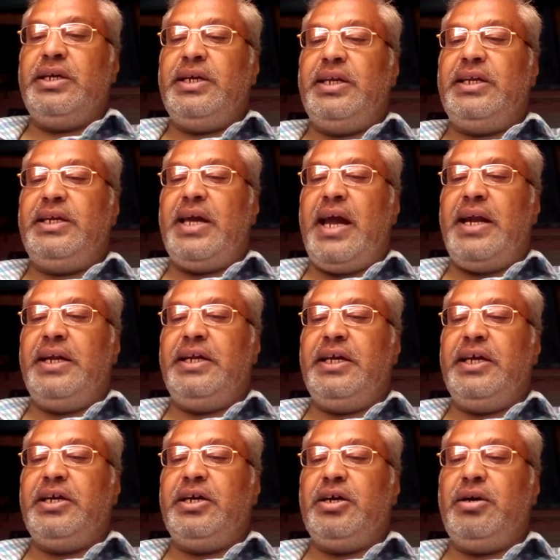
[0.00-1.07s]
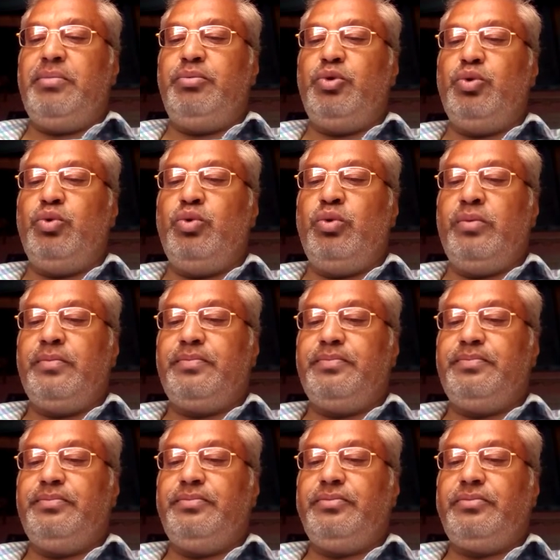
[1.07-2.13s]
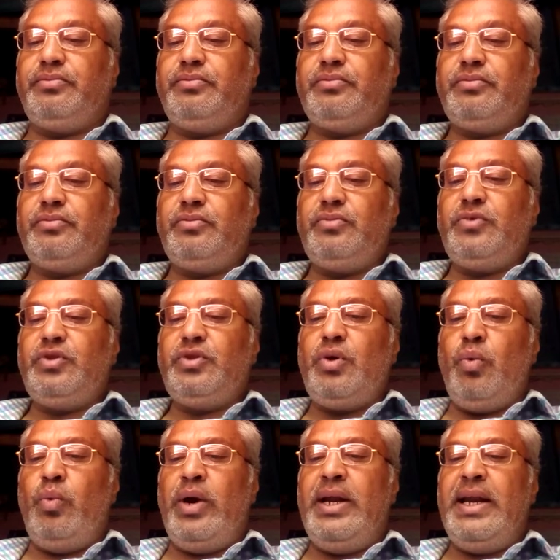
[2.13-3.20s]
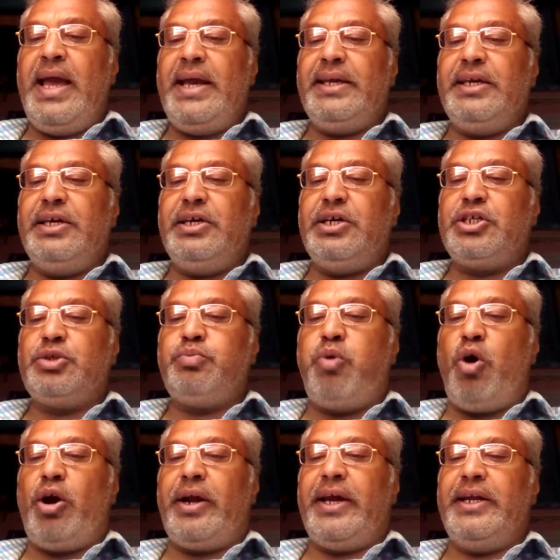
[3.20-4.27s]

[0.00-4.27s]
It can take up to 1 lakh years for